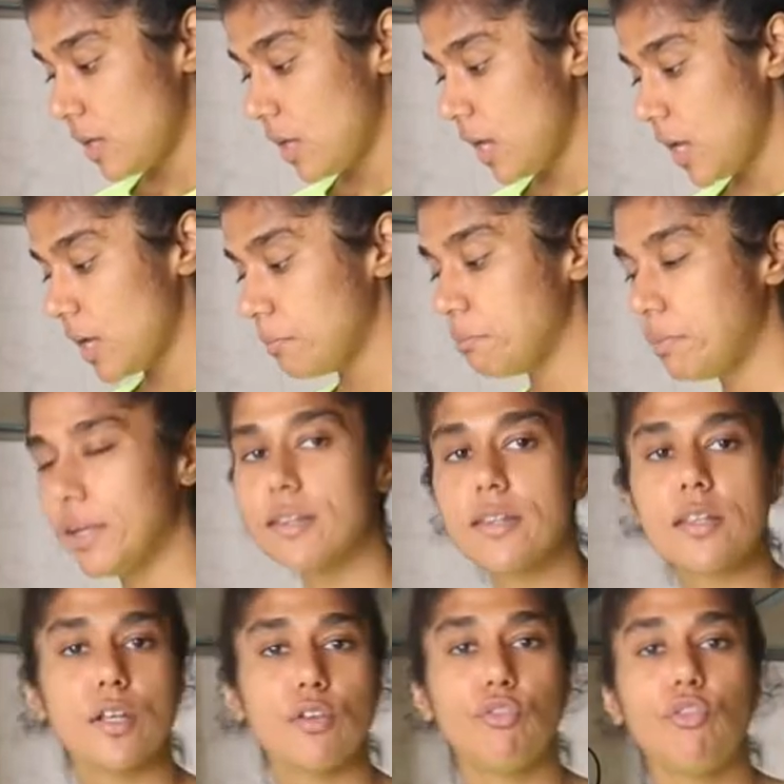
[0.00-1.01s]
And
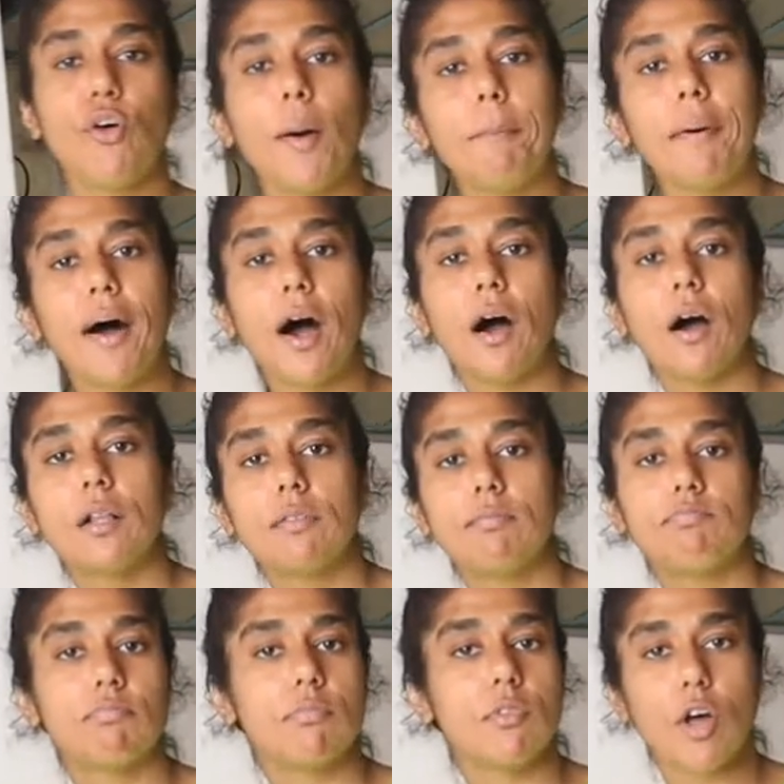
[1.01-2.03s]
blitz it for
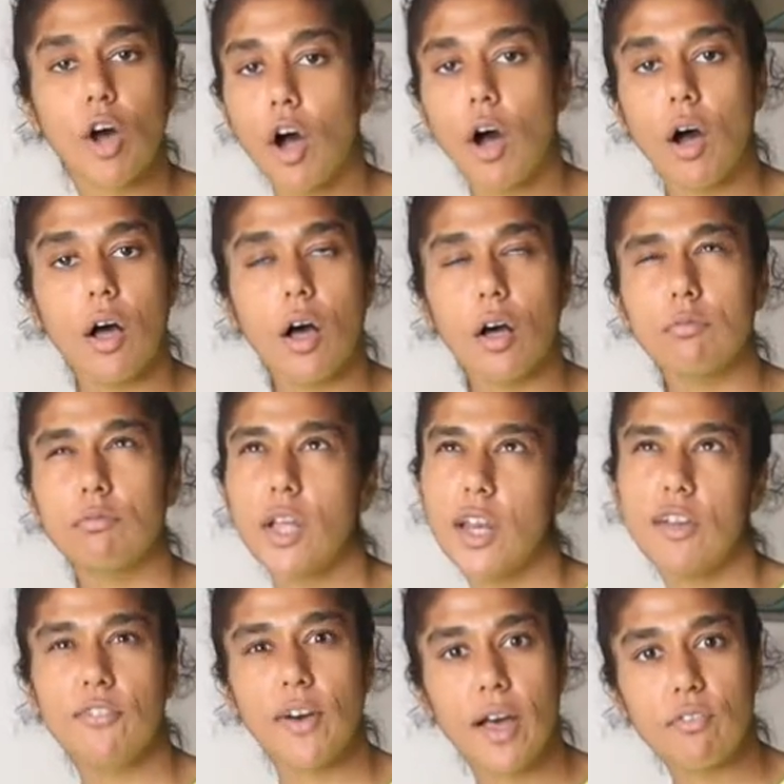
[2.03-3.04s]
about
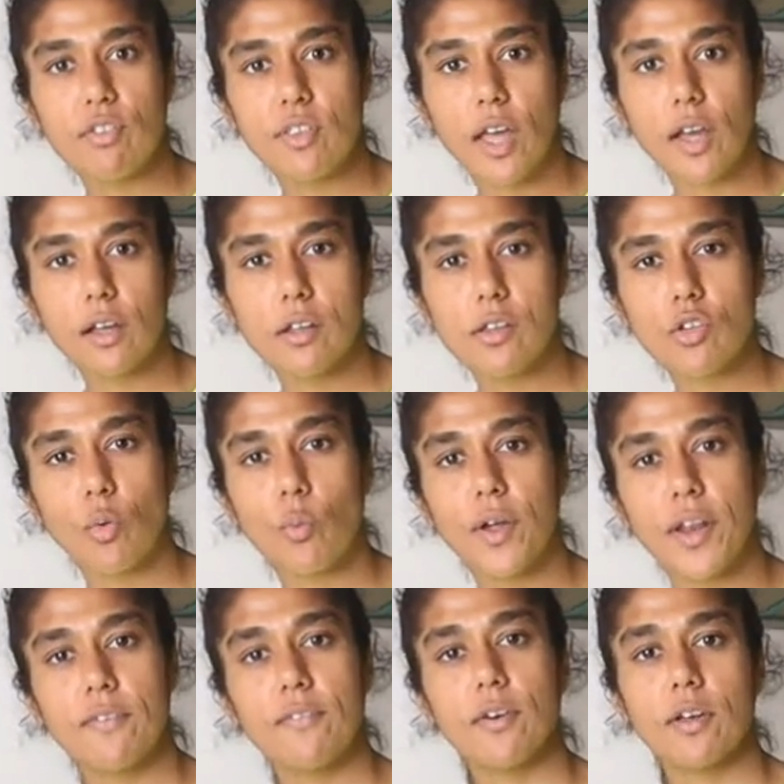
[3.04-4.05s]
35 seconds or
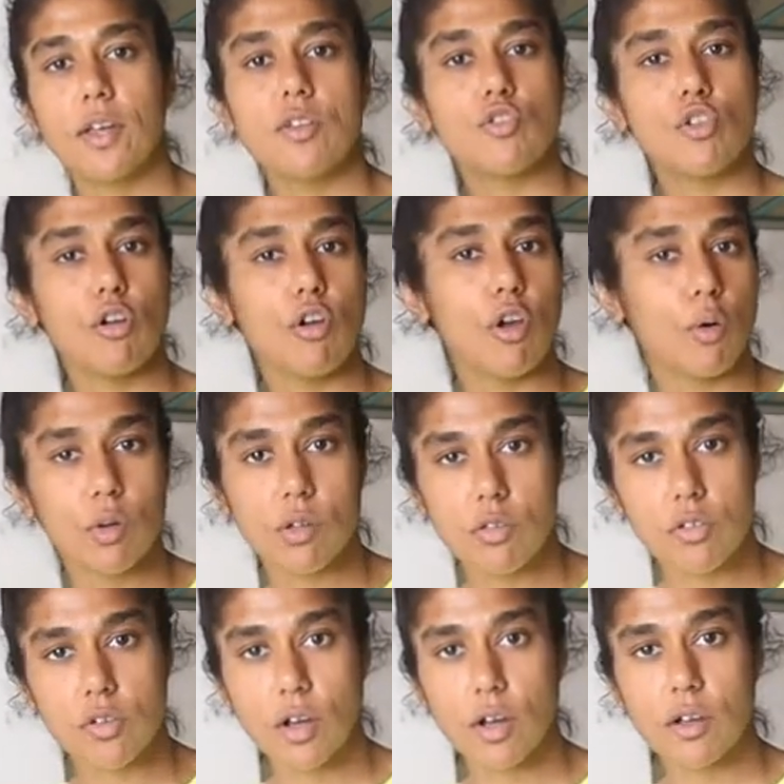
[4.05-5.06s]
whatever is your
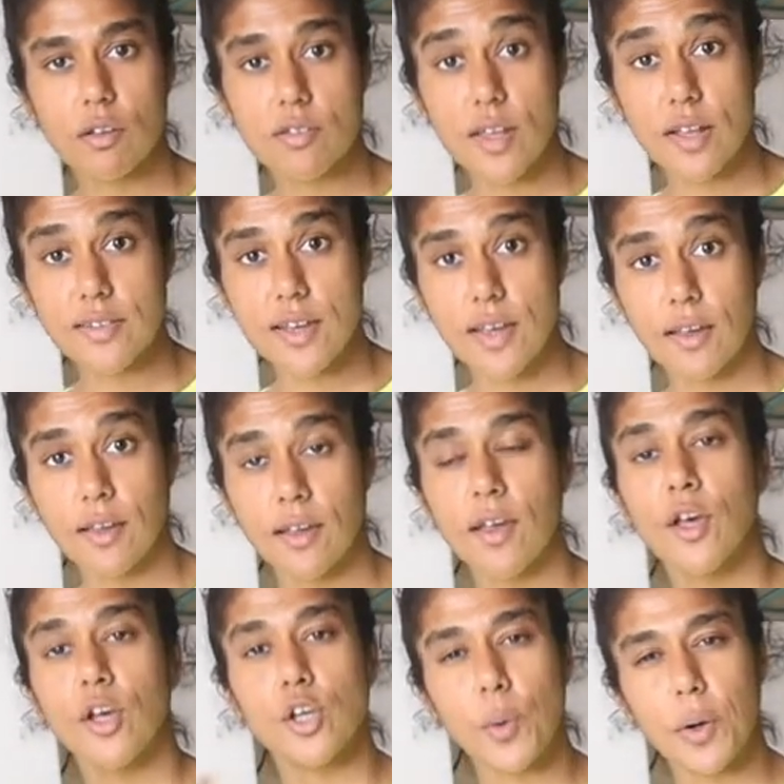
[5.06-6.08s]
lowest setting.
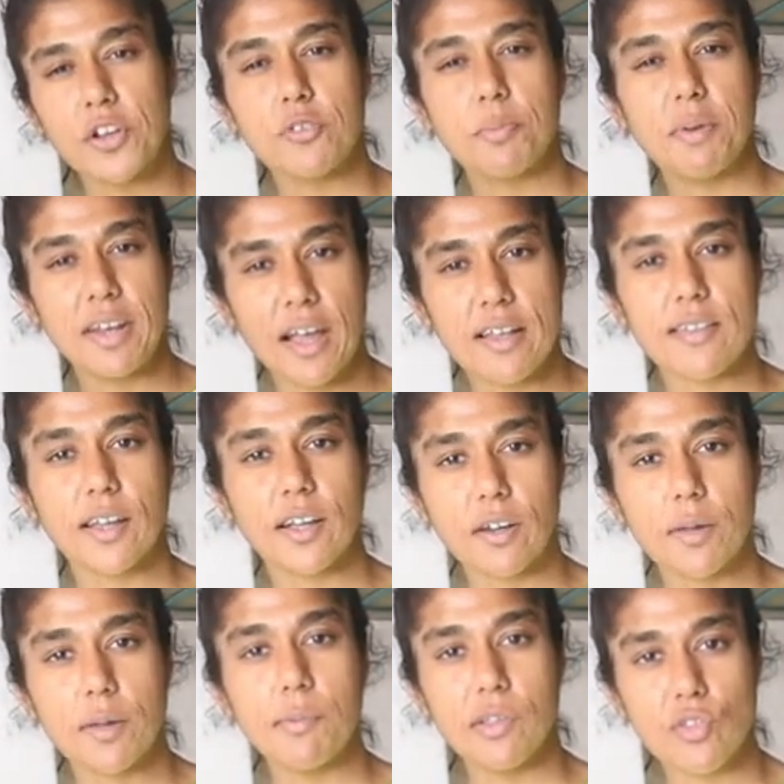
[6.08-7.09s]
You want it to be nice and
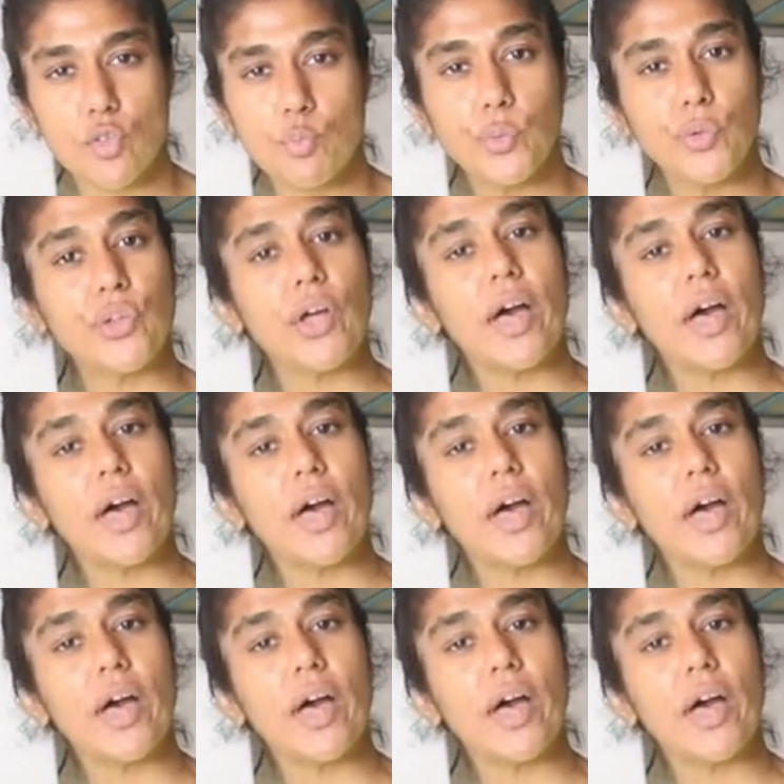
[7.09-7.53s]
creamy and smooth,